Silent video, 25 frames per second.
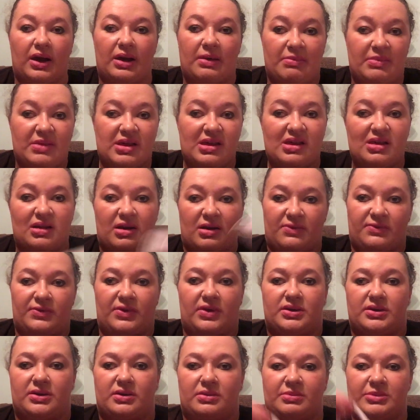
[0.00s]
I miss our
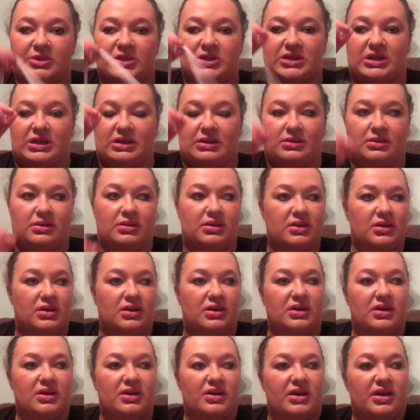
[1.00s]
front load machine.
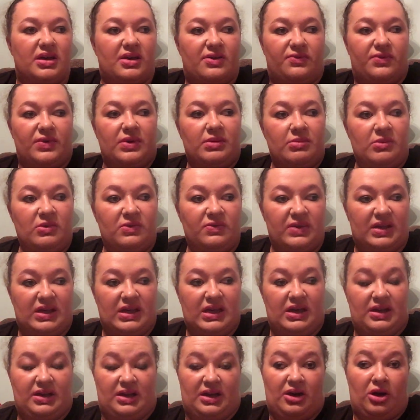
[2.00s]
If we move
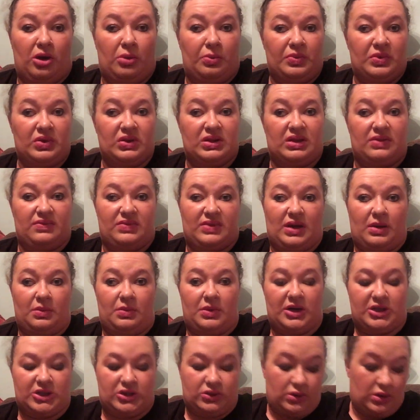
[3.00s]
again, I hope we leave that
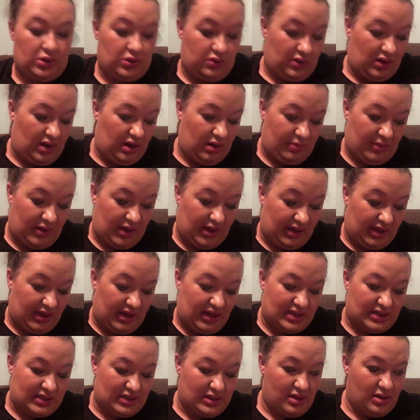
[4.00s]
washer and dryer
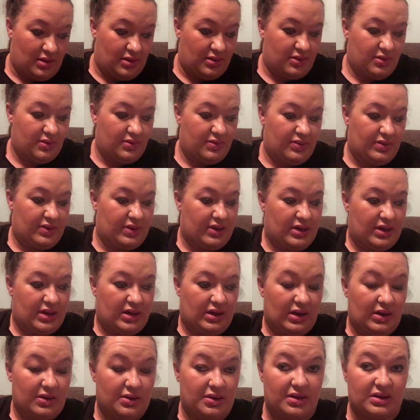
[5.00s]
behind.
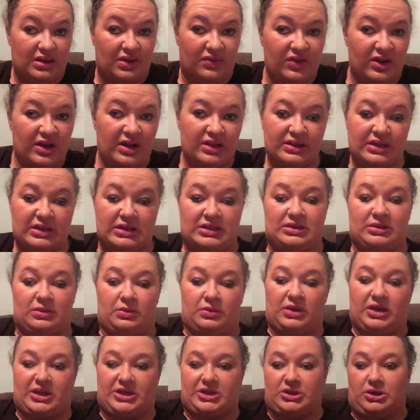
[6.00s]
Or at the very least, the
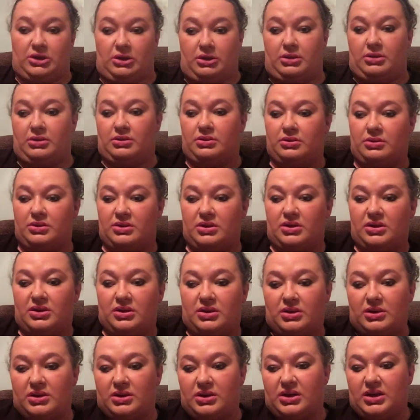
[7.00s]
washer.
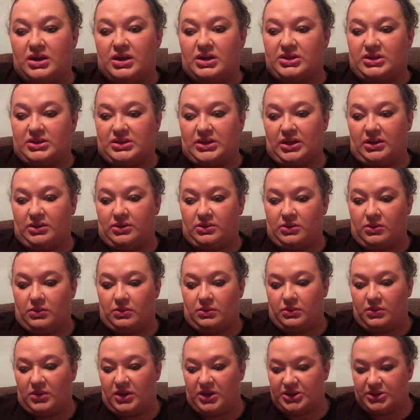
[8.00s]
And just get a new
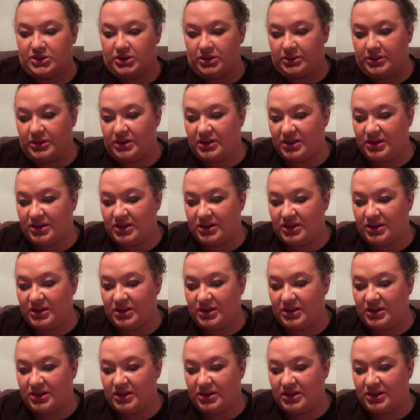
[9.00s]
washer.